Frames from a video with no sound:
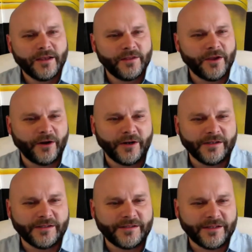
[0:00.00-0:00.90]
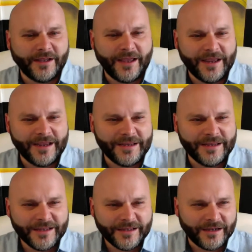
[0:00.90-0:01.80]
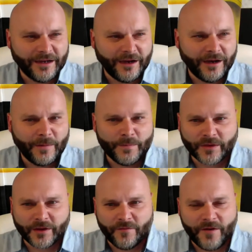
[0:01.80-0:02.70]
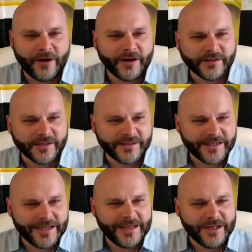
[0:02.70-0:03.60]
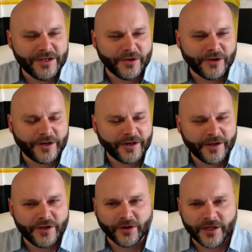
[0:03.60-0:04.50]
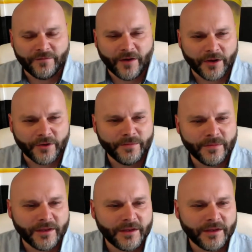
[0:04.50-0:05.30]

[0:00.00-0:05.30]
there is a variances in your lead volume,